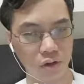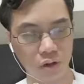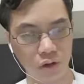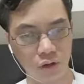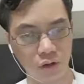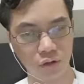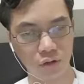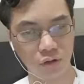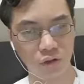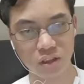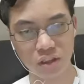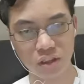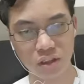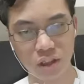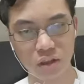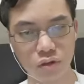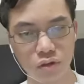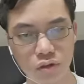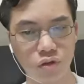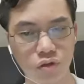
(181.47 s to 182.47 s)
first
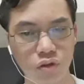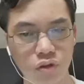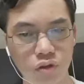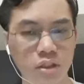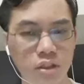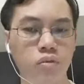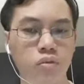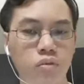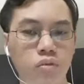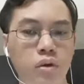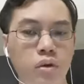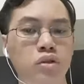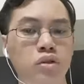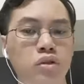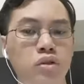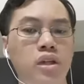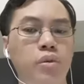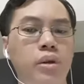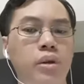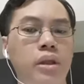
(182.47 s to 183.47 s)
things first,
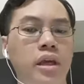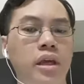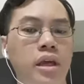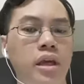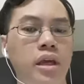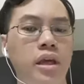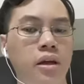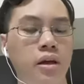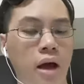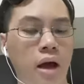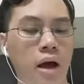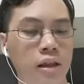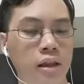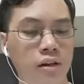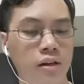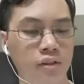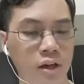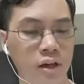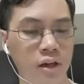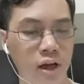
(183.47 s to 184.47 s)
usually when I get a
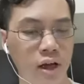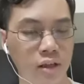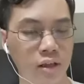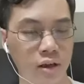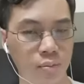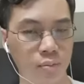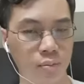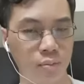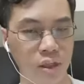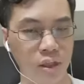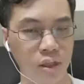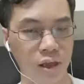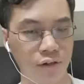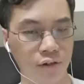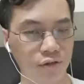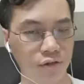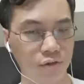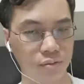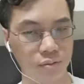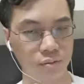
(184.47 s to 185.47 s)
Unearthed Arcana PDF,
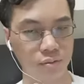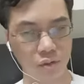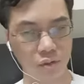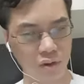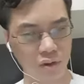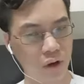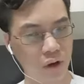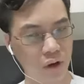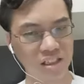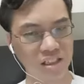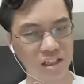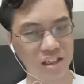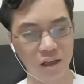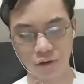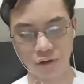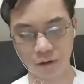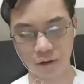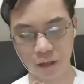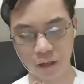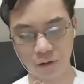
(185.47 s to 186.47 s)
or actually
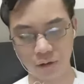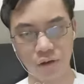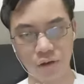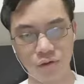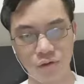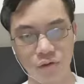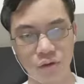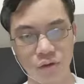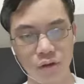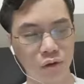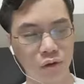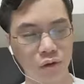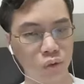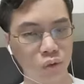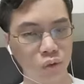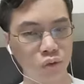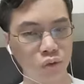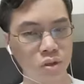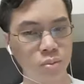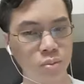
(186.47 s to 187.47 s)
even like even like a
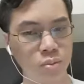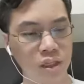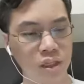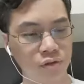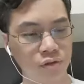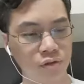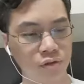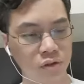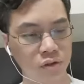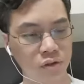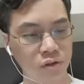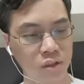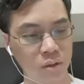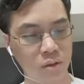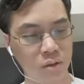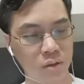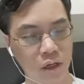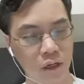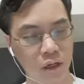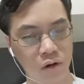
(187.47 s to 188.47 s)
rules PDF or some
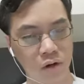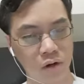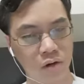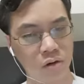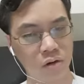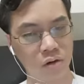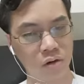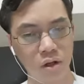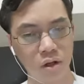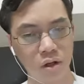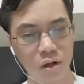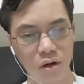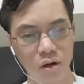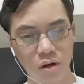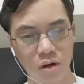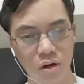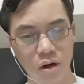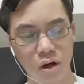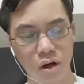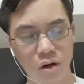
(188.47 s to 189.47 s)
kind or
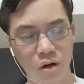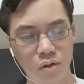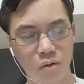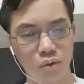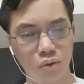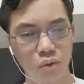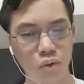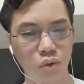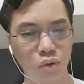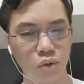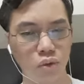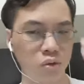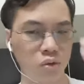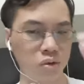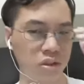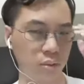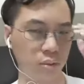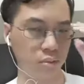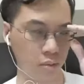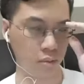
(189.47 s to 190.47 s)
a rule
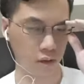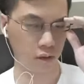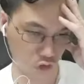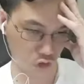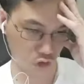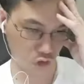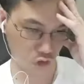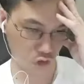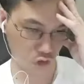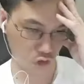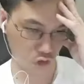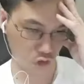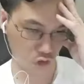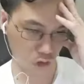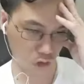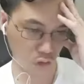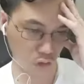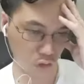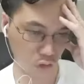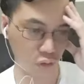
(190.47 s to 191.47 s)
supplement of some
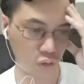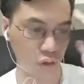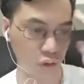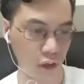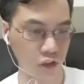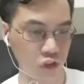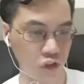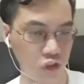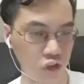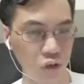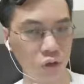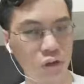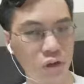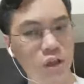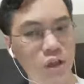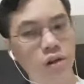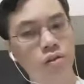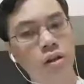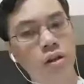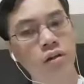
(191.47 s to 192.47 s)
kind, I try to give
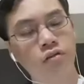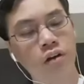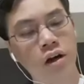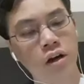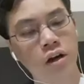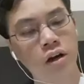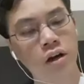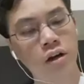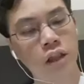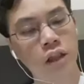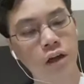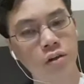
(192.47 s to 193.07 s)
it a very like